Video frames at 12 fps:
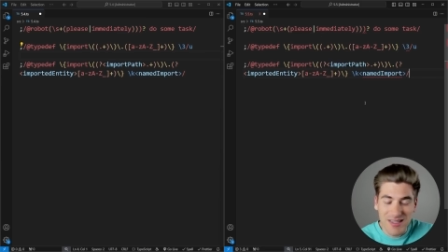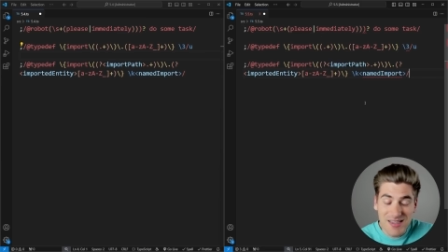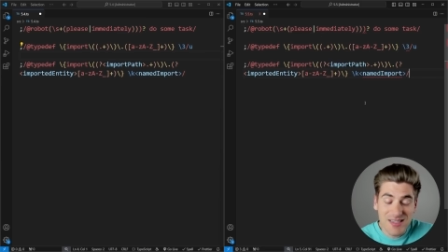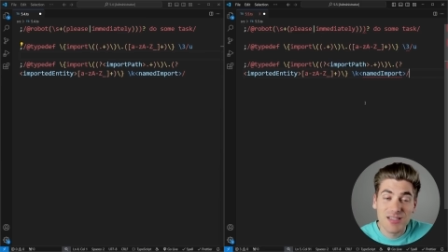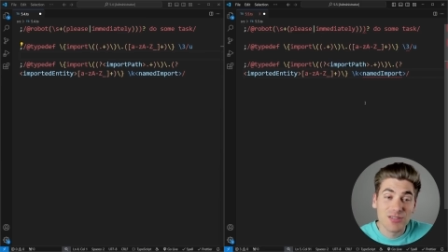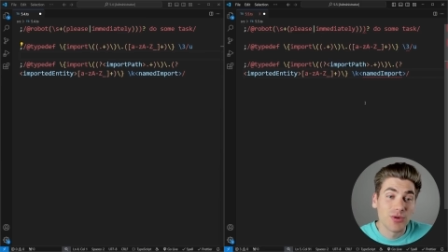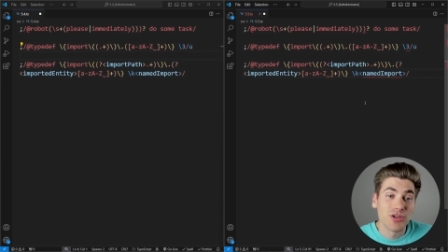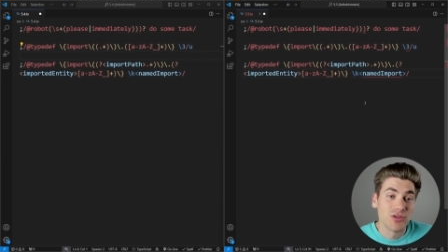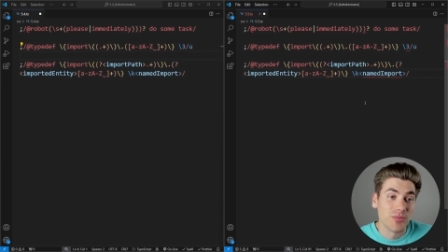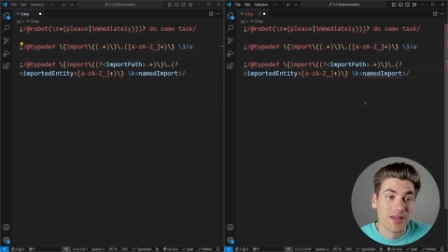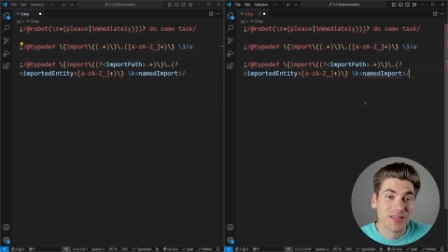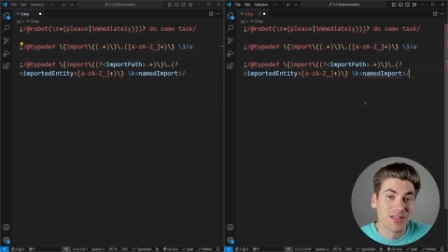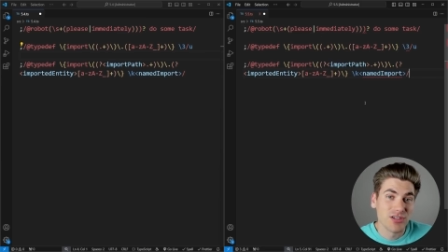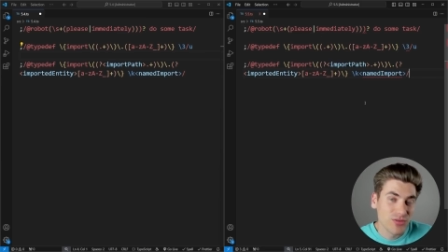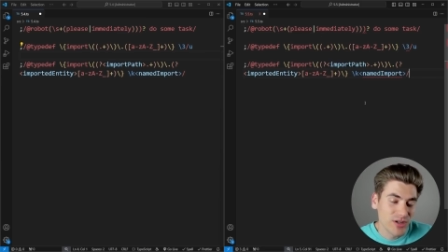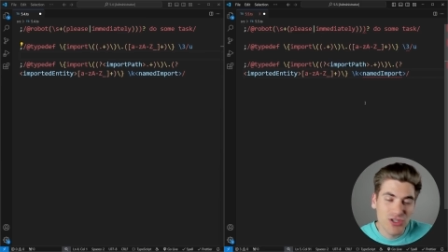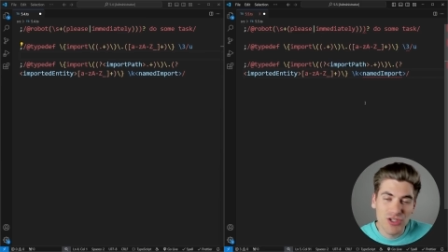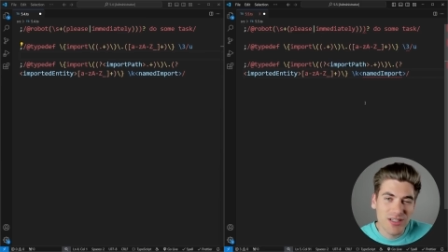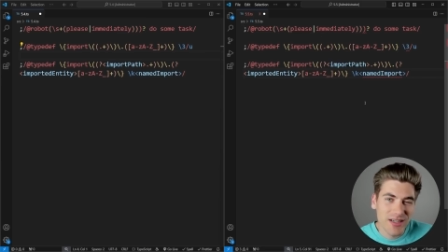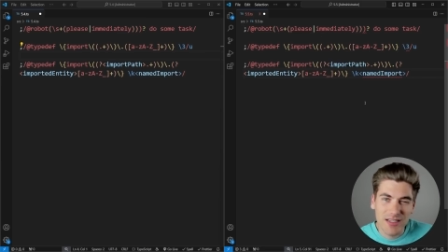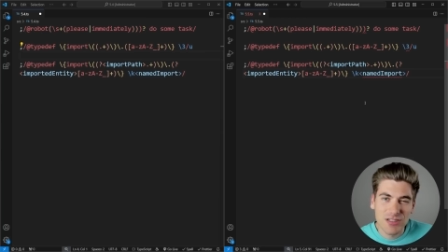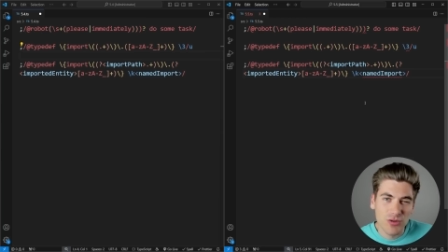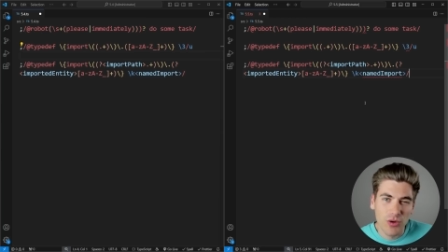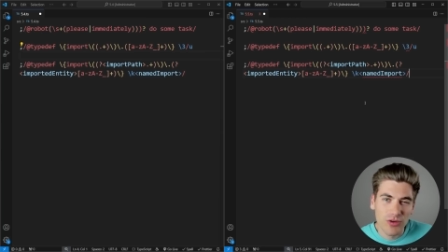Is this what you meant to do? It's just a nice
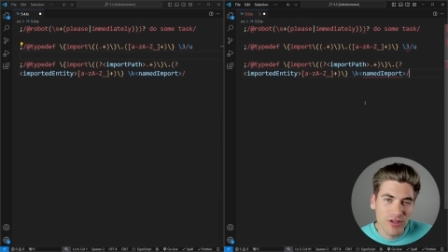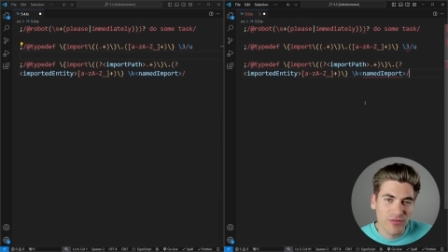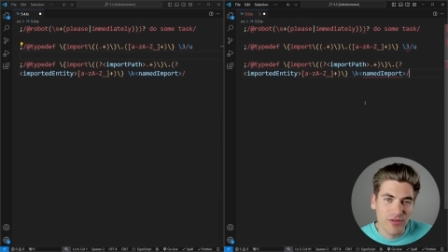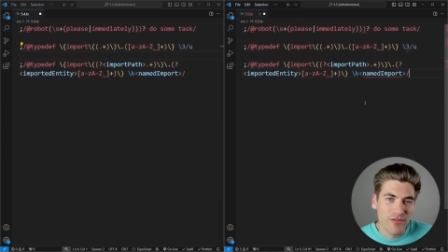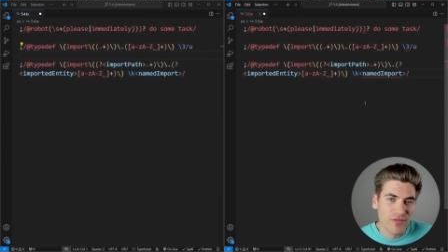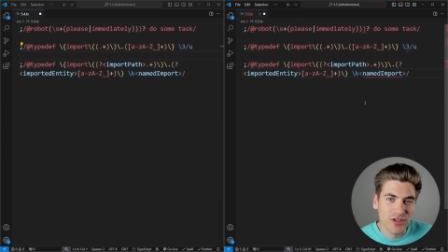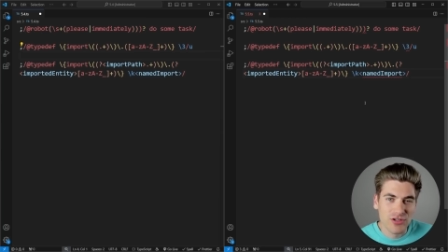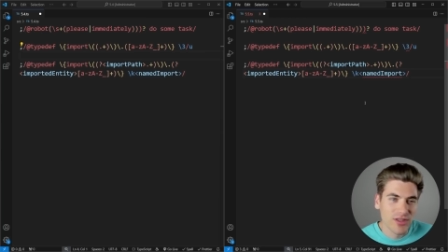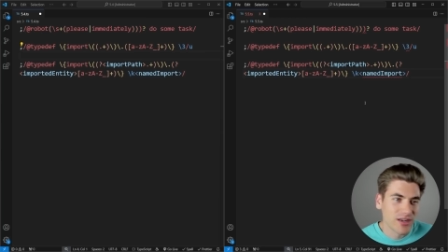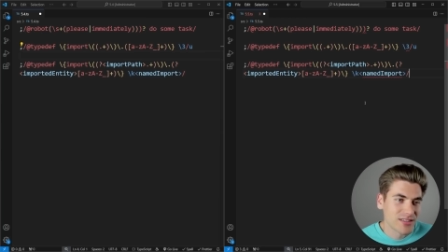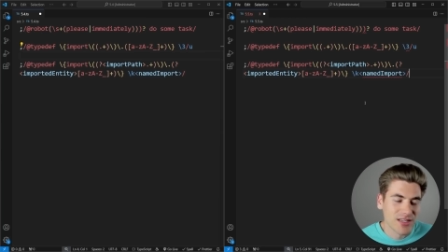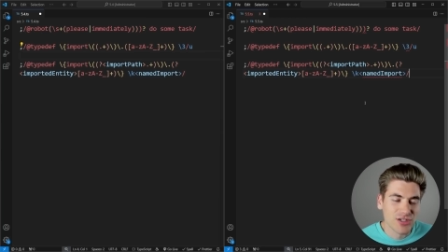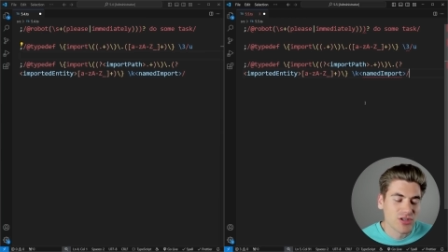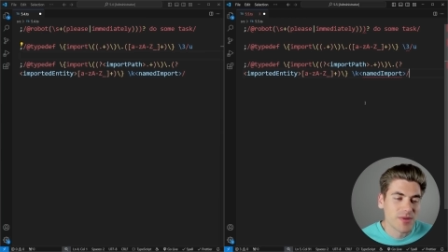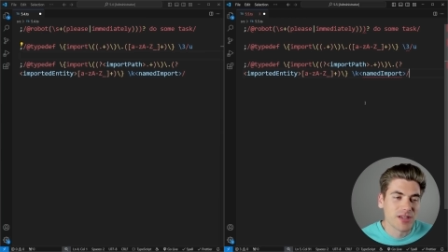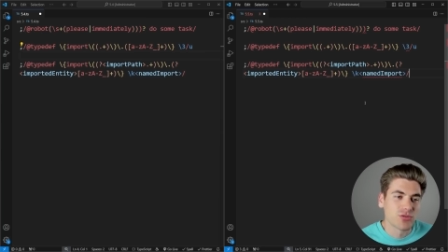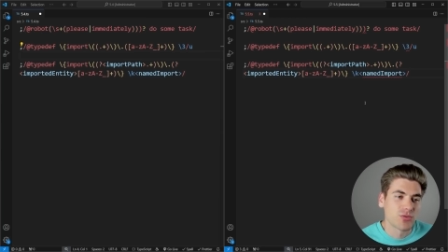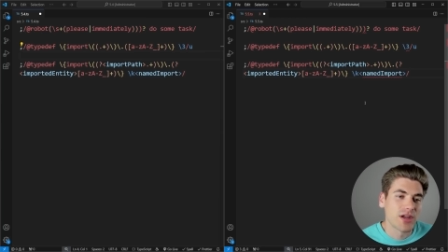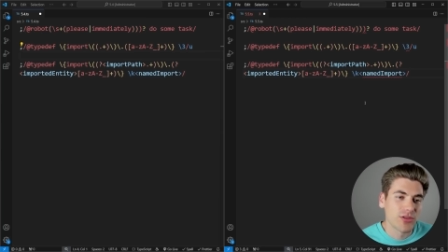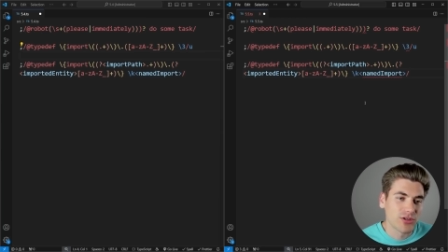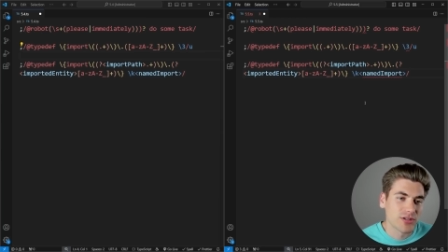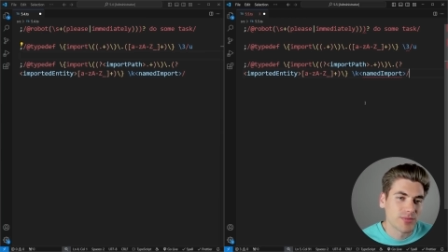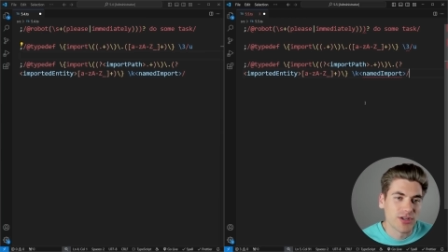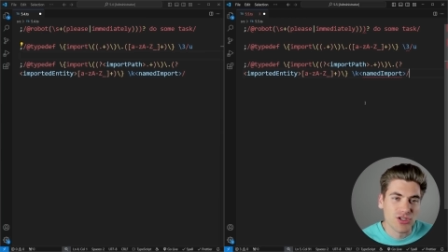quality of life feature that essentially makes regular
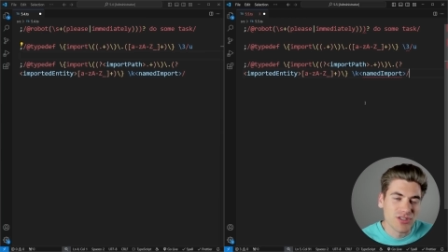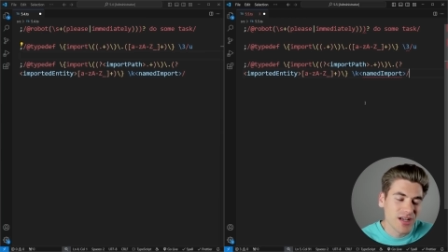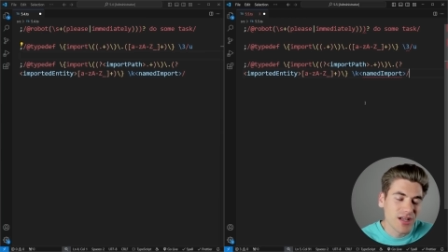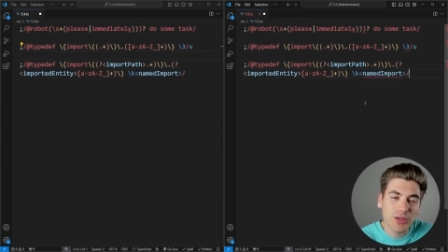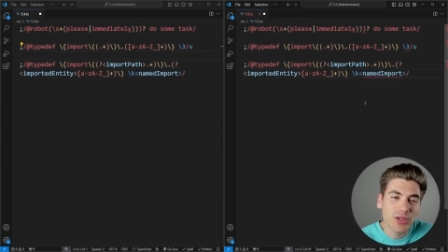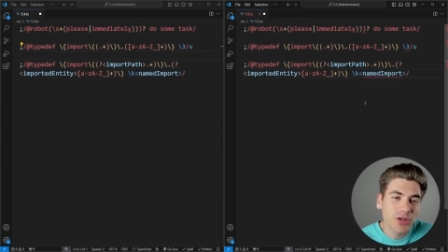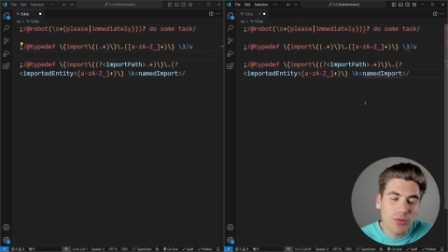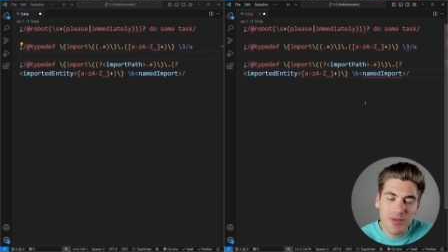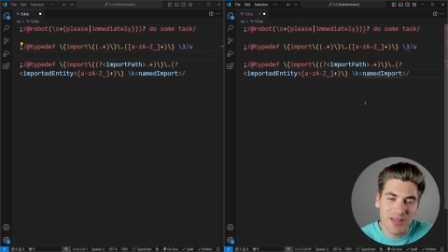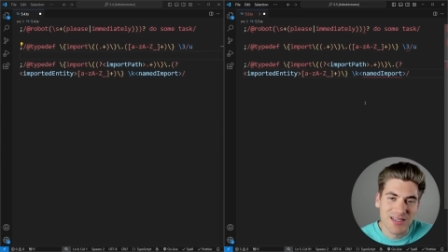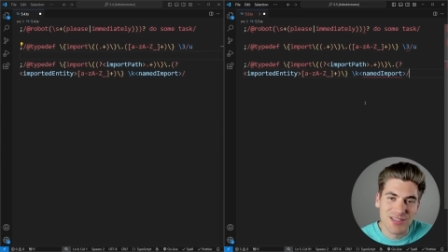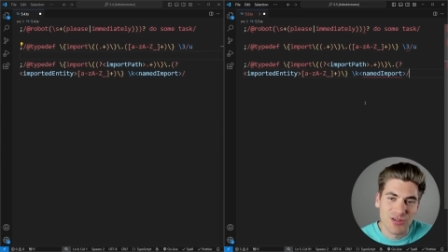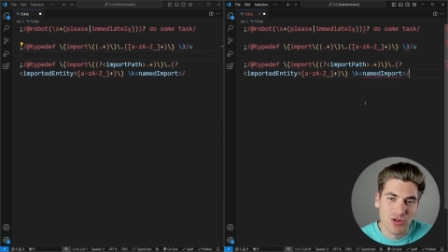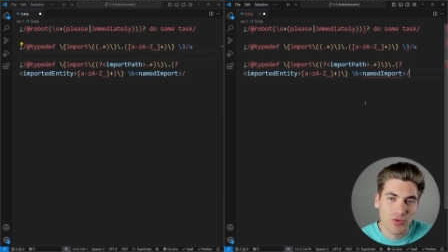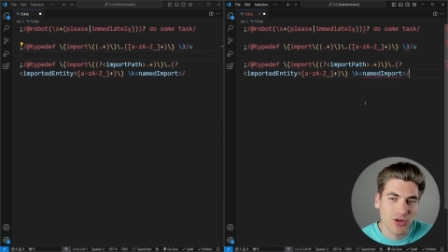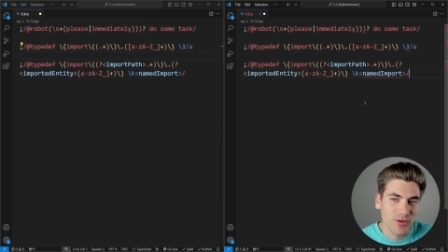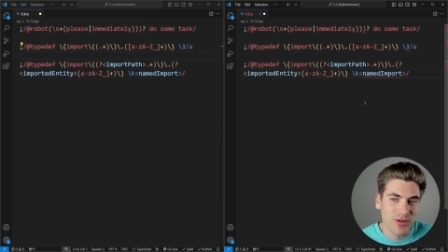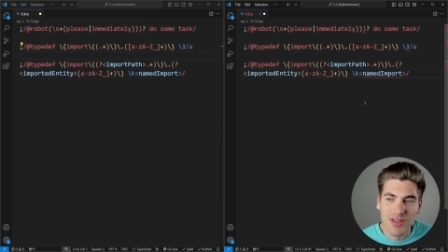expressions a little bit easier to work with,